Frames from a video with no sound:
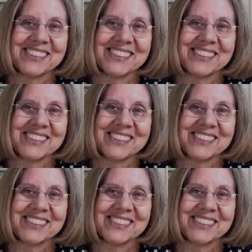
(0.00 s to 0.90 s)

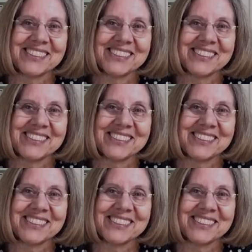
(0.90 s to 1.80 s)

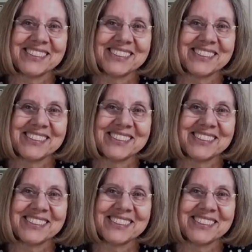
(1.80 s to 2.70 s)

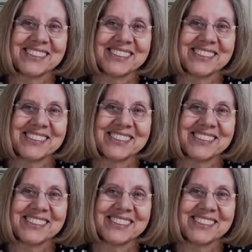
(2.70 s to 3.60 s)

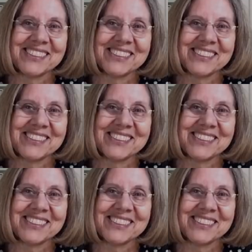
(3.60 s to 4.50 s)

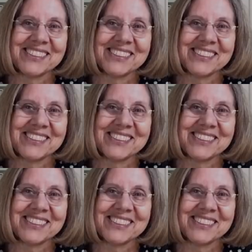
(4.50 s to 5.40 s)

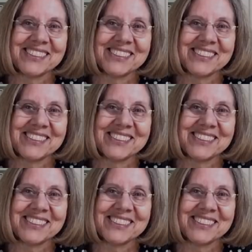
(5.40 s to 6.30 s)

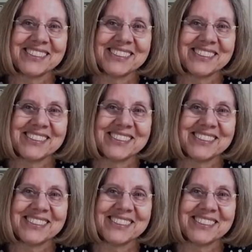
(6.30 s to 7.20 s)

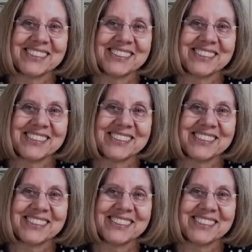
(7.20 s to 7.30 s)
This is a still picture; no speech is visible.